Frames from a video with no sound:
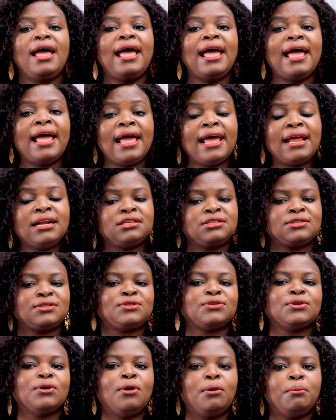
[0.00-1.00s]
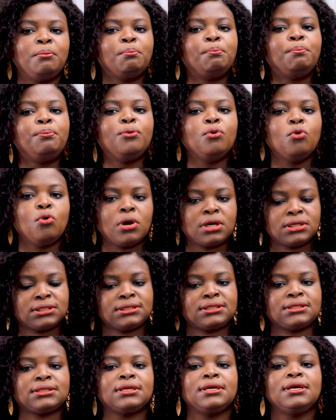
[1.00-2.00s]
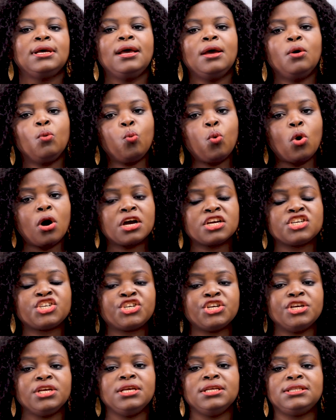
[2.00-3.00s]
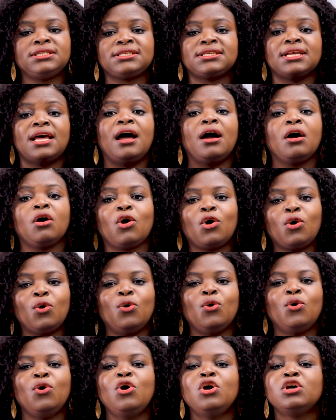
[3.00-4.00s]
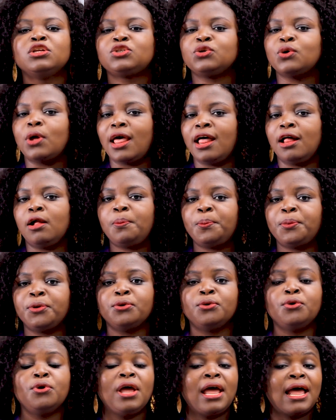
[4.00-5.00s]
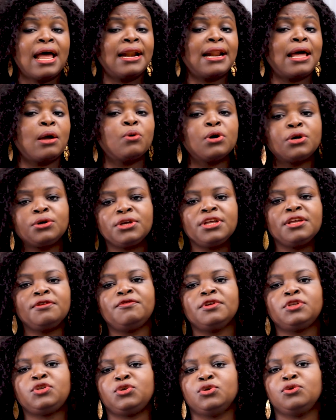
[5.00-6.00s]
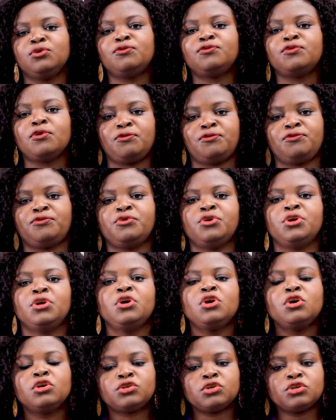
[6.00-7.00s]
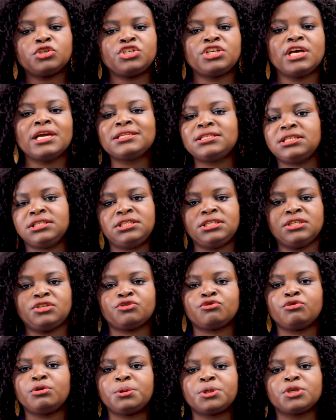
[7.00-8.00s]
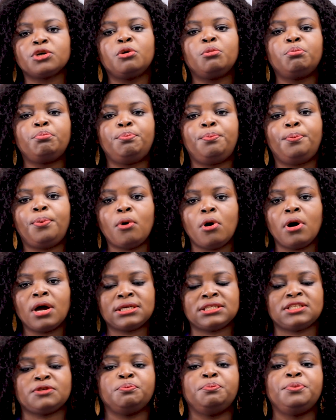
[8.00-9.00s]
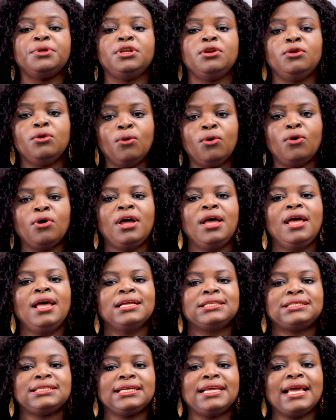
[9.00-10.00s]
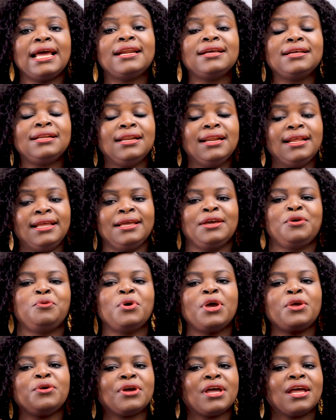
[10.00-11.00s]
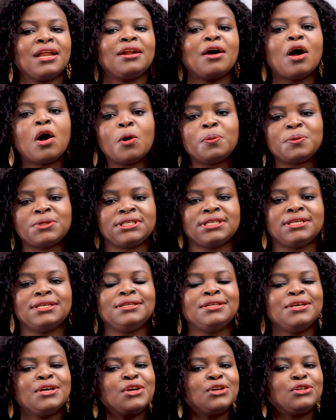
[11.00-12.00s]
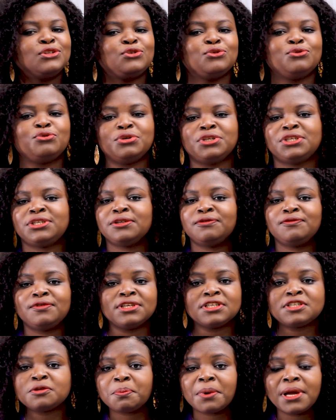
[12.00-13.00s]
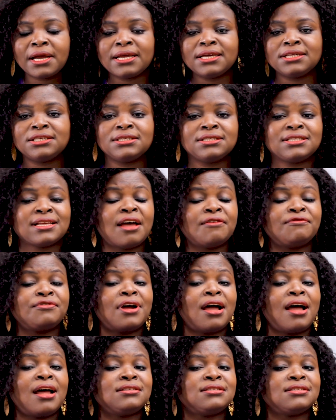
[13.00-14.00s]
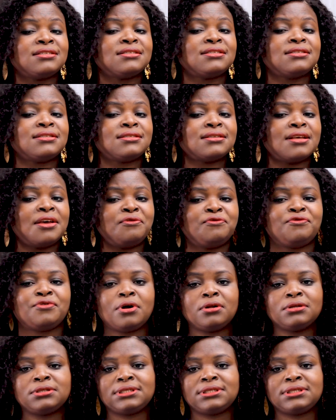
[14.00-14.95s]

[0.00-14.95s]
and some books, worksheets and co to help you, and I want to give it to you for free. So check the description box below to get a link where you can opt in to receive these packages. I've had several